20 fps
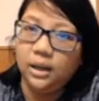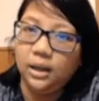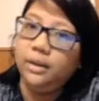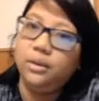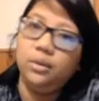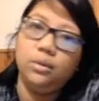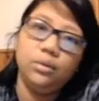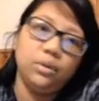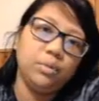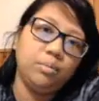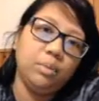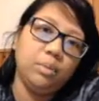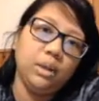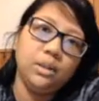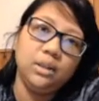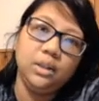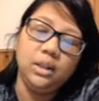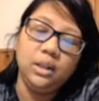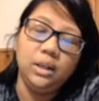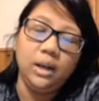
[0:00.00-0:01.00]
don't
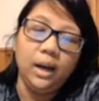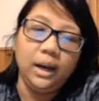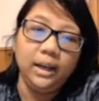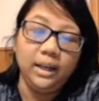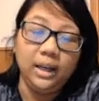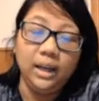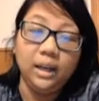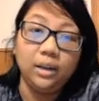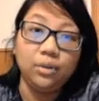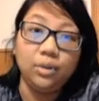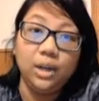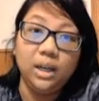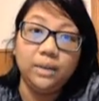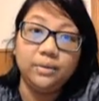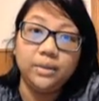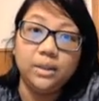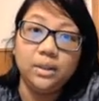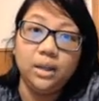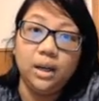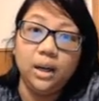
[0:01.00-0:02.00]
spreadsheet. I can't
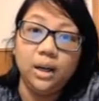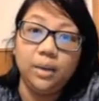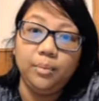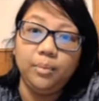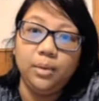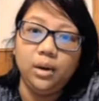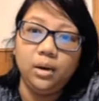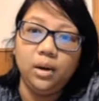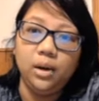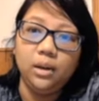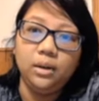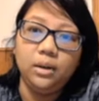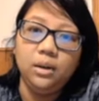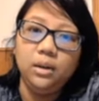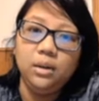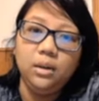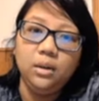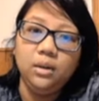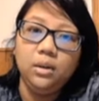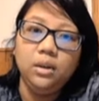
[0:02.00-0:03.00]
graphs. I'm not
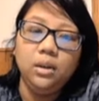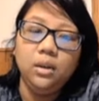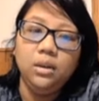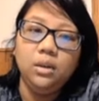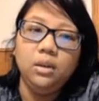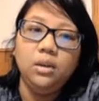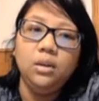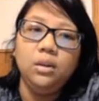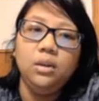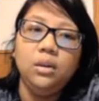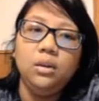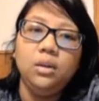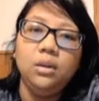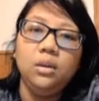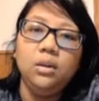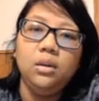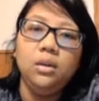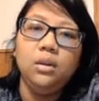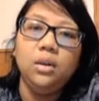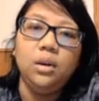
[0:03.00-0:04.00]

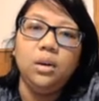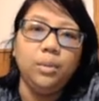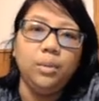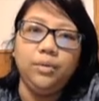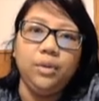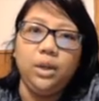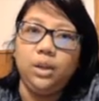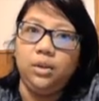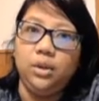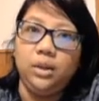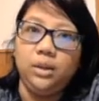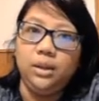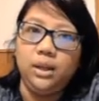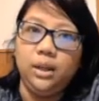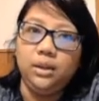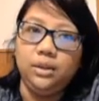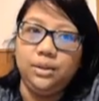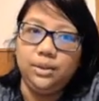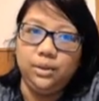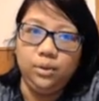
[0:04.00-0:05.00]
very good at
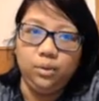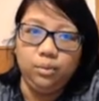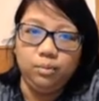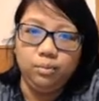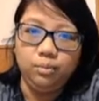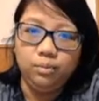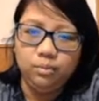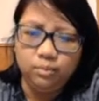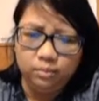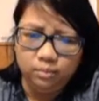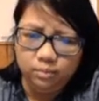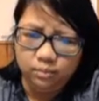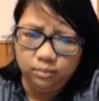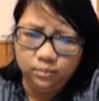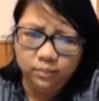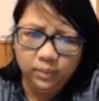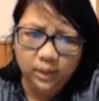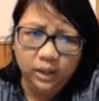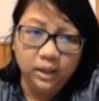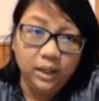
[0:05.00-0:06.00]
that. So
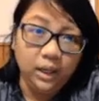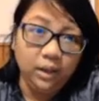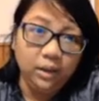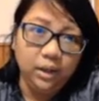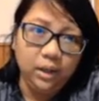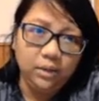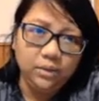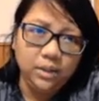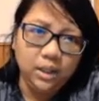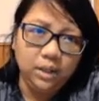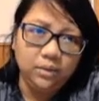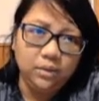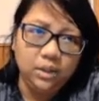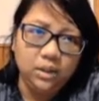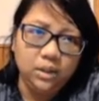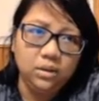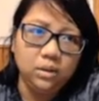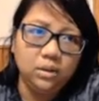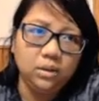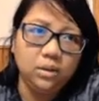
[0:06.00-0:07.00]
now that I've saved
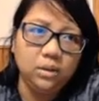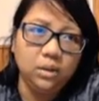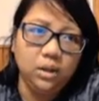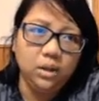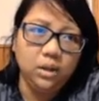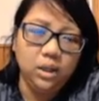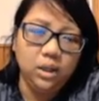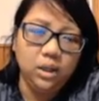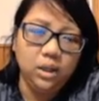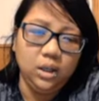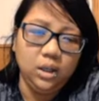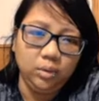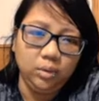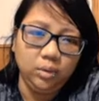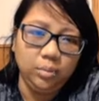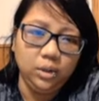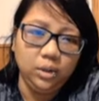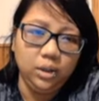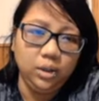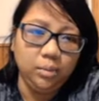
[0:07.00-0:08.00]
it, I'm going to
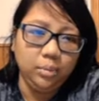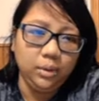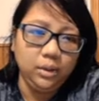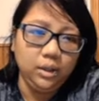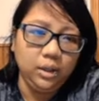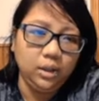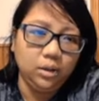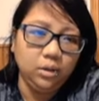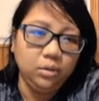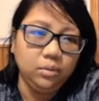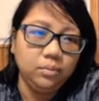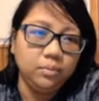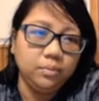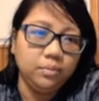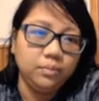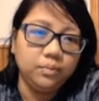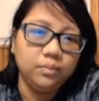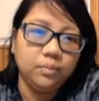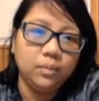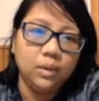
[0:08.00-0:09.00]
pull it up on here.
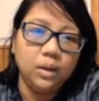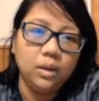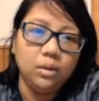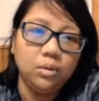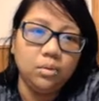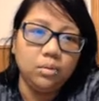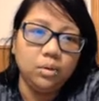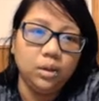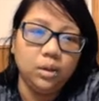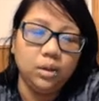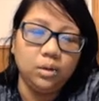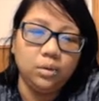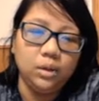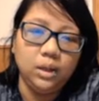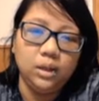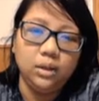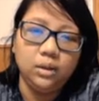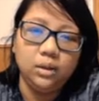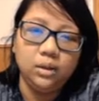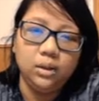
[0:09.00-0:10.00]
I'm going to go ahead
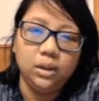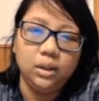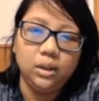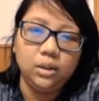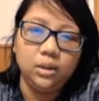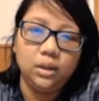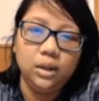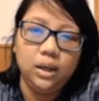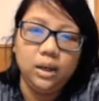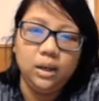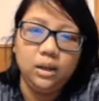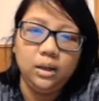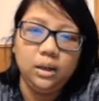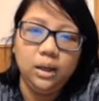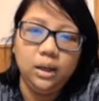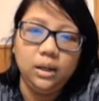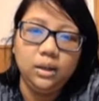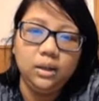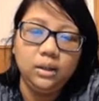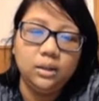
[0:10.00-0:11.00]
and click
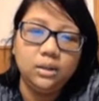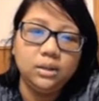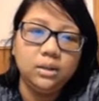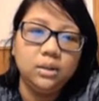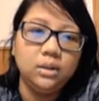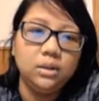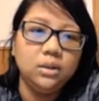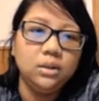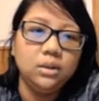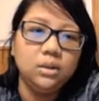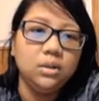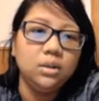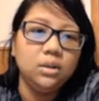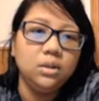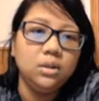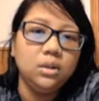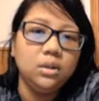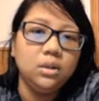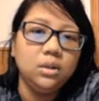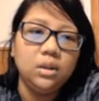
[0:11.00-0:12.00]
edit.
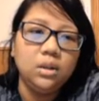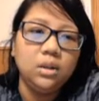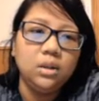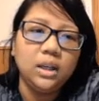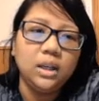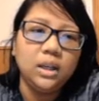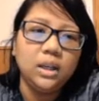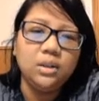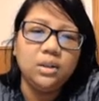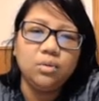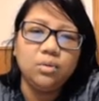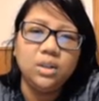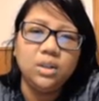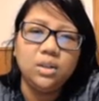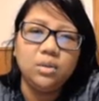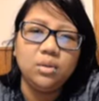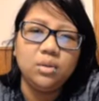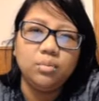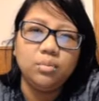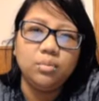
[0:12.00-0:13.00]
I guess I don't need
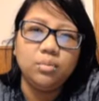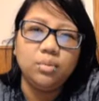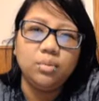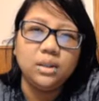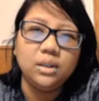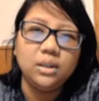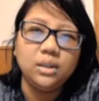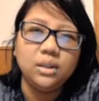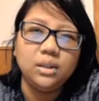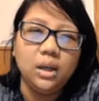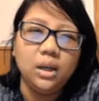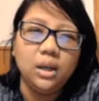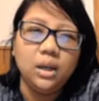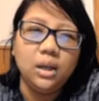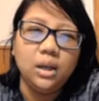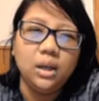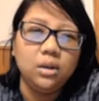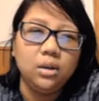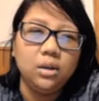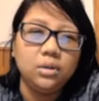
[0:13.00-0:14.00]
to press
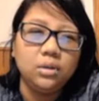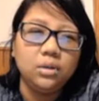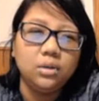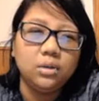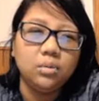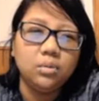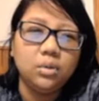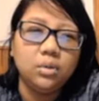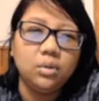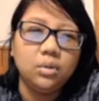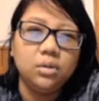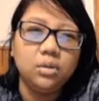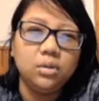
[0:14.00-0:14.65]
edit on this one.